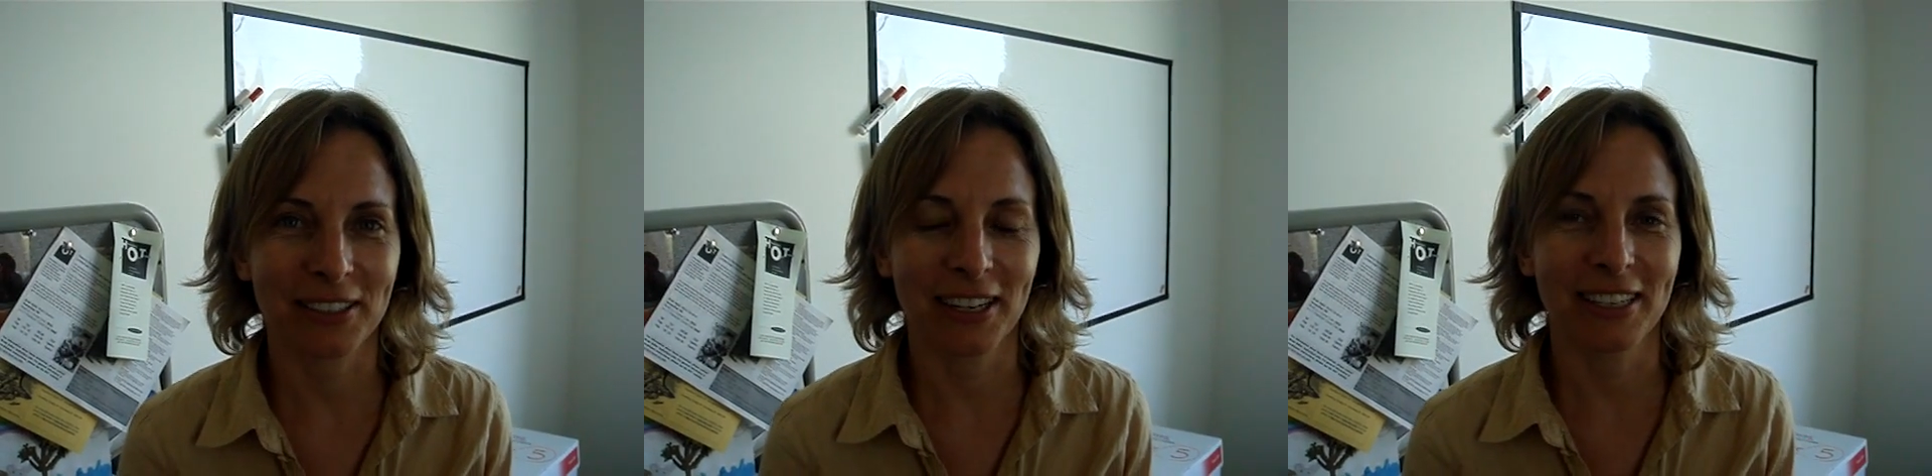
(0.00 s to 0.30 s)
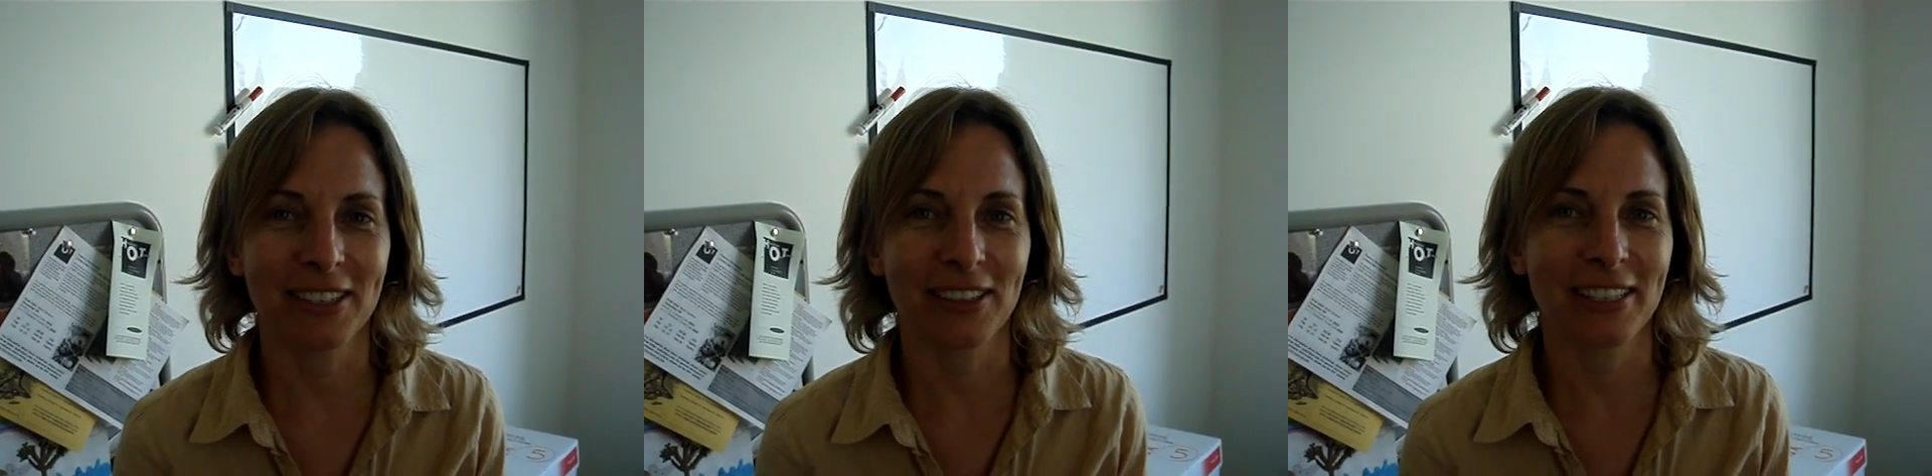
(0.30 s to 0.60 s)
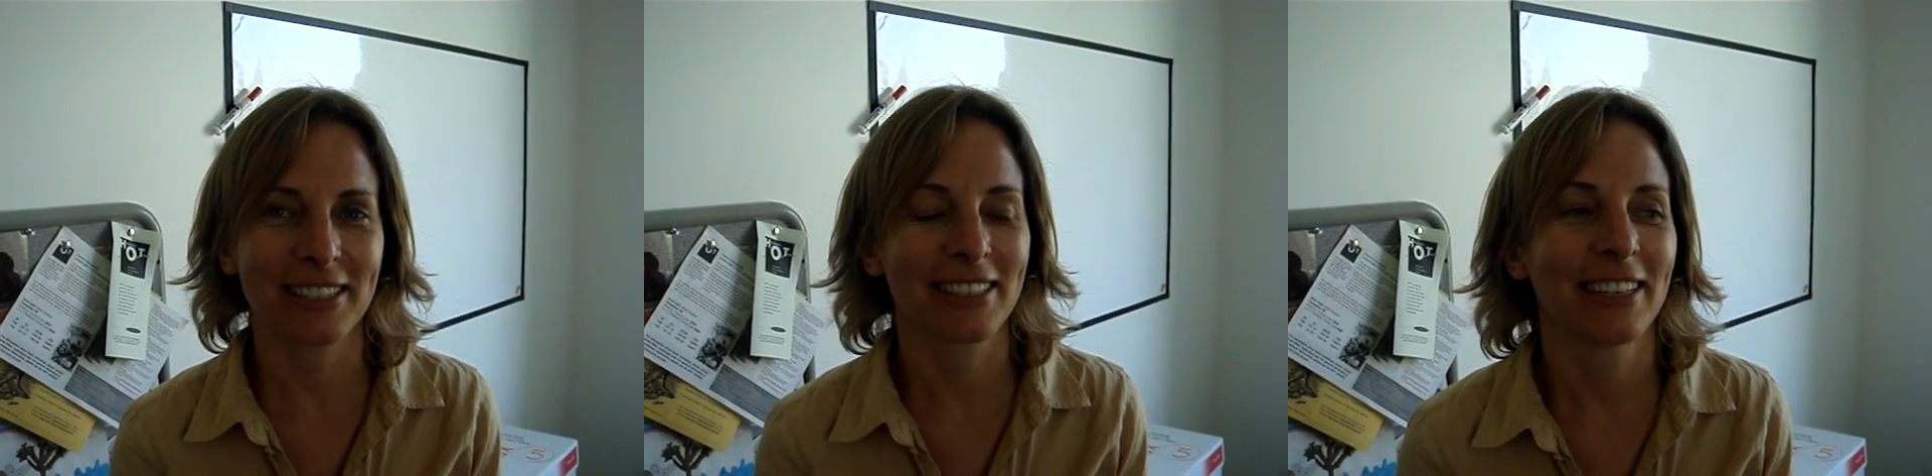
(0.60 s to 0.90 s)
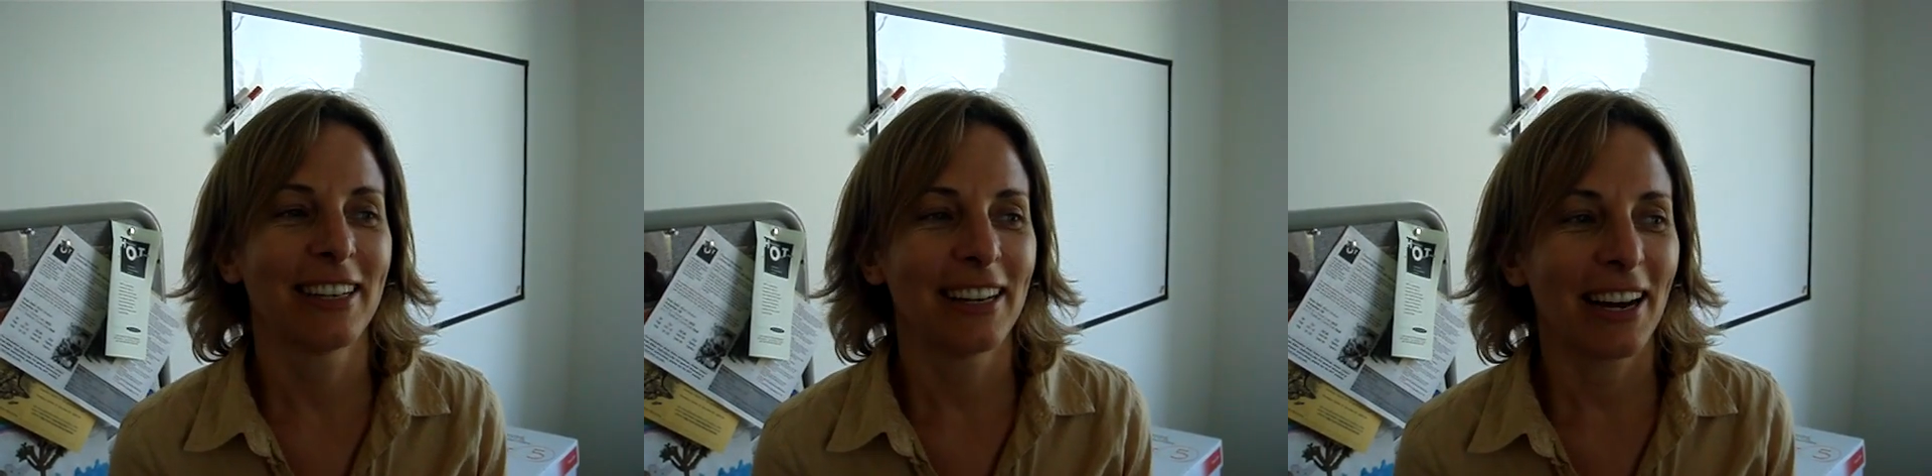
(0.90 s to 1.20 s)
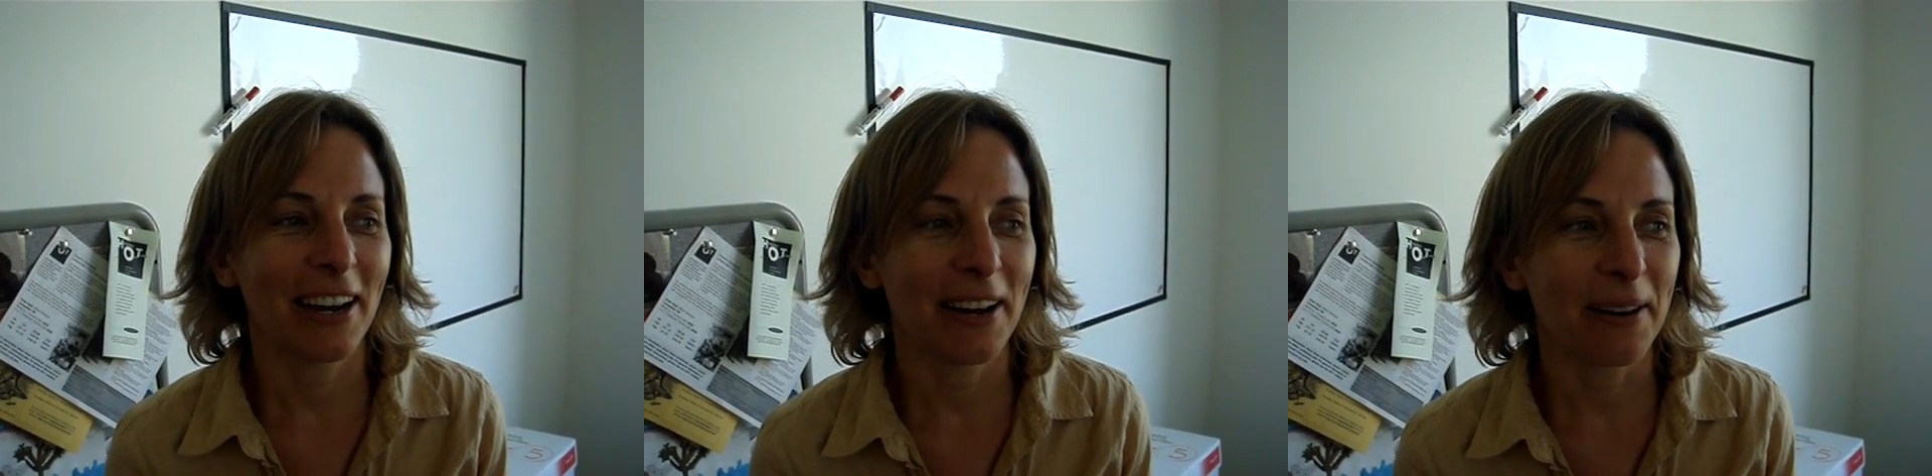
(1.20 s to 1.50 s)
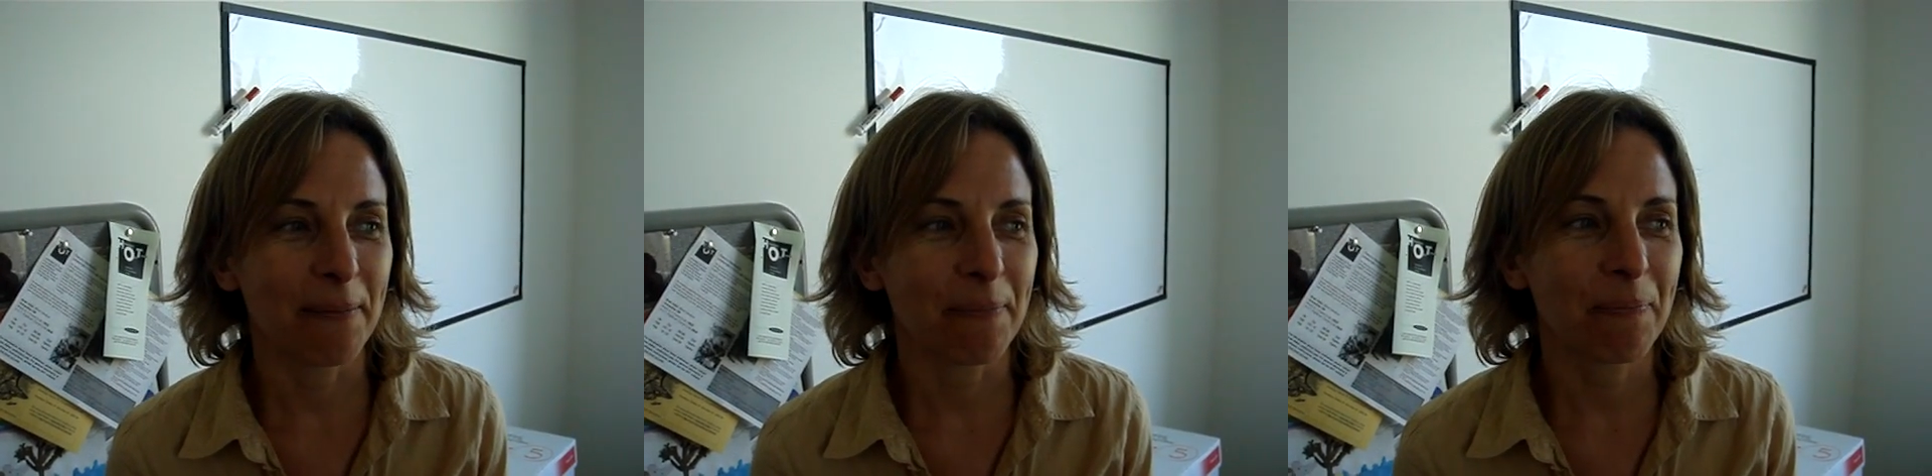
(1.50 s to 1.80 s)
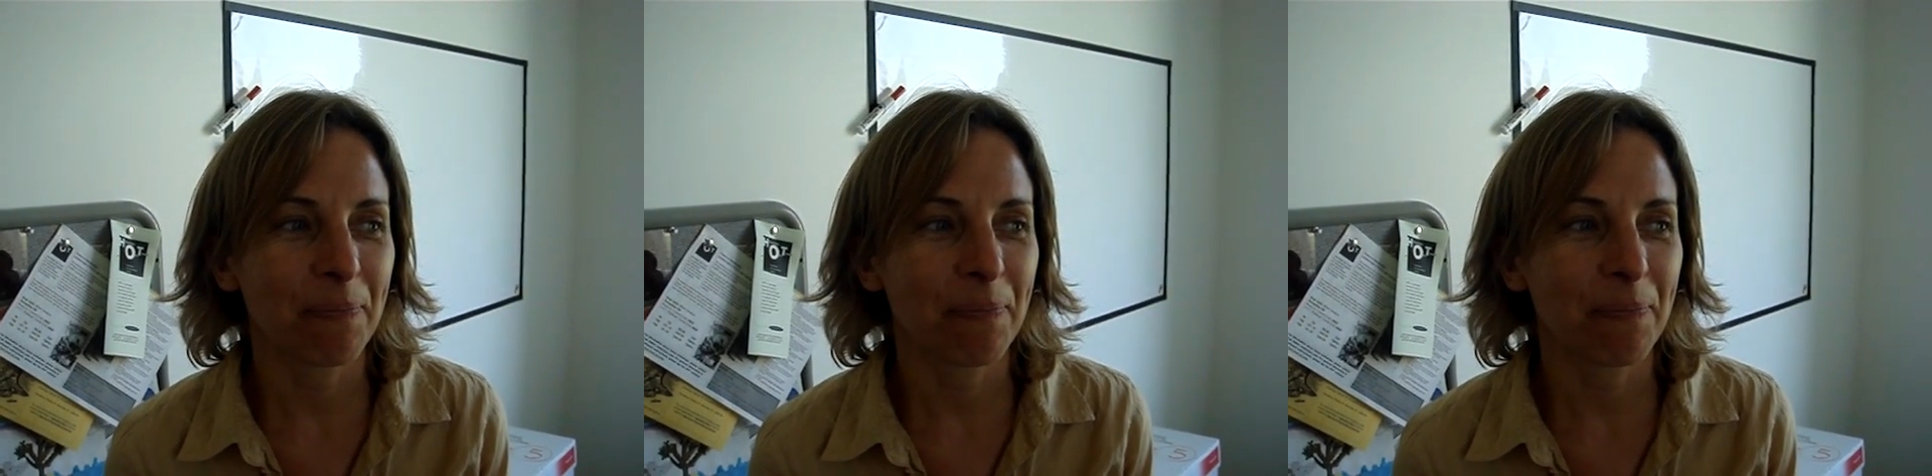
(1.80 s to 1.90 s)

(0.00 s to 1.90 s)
trying to do this. Um,